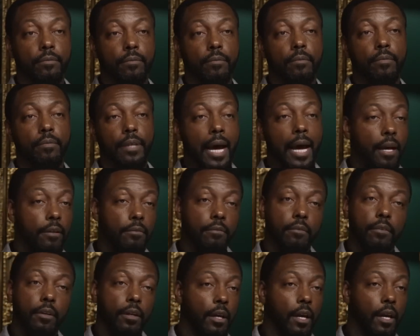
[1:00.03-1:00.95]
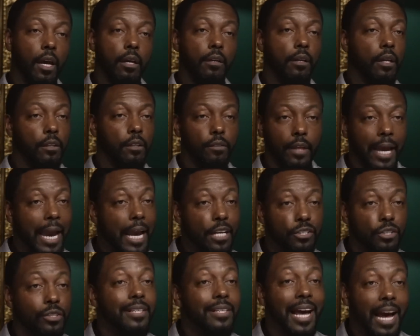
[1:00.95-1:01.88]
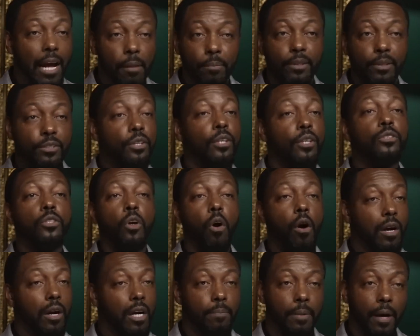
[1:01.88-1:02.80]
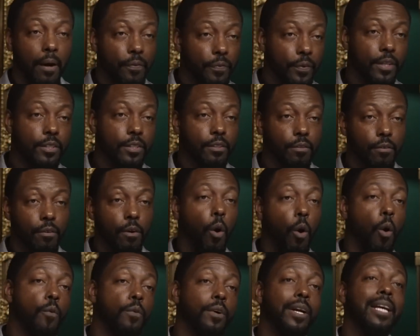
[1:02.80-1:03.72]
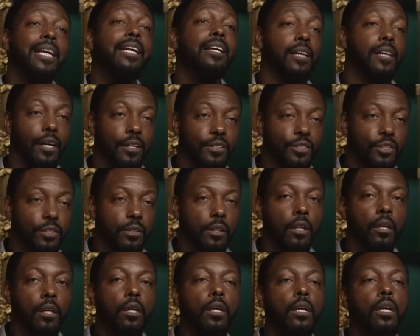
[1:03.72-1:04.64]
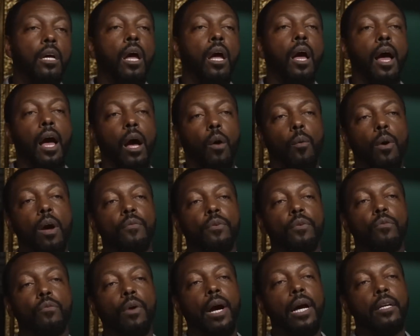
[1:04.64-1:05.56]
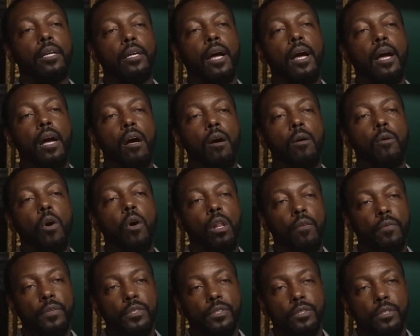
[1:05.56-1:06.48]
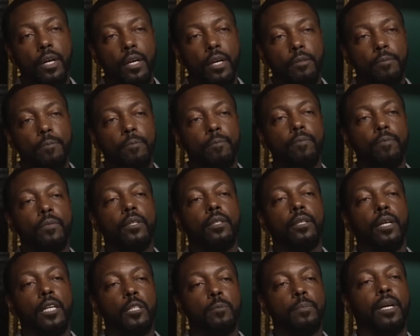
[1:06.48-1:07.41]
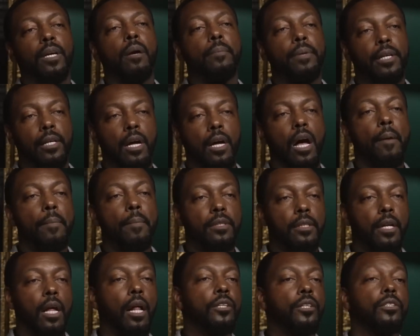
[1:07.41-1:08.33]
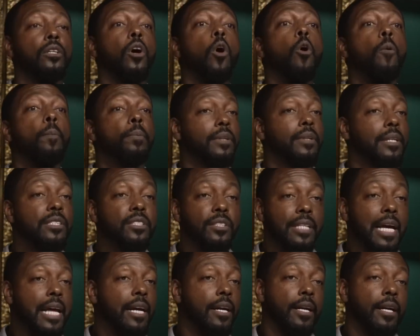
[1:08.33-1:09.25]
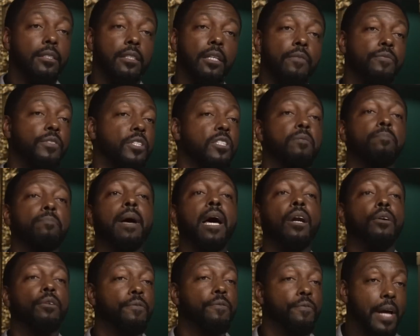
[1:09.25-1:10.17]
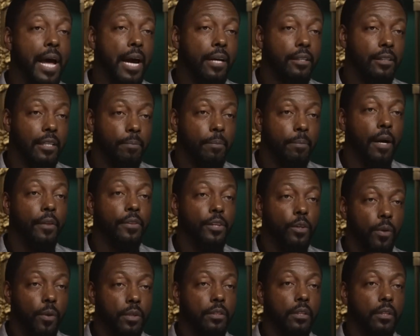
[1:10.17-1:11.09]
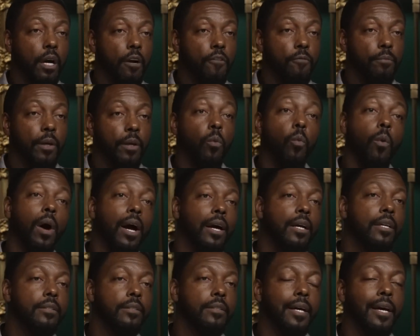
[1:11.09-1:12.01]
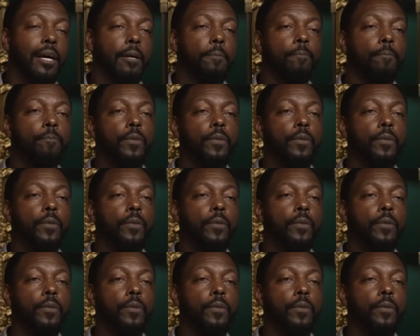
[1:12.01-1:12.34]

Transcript: The ancient tablets talk about this over eons. However, right now, all of a sudden, it's becoming common knowledge and openly stated as if just matter-of-factly by the U.S. government. Why is that?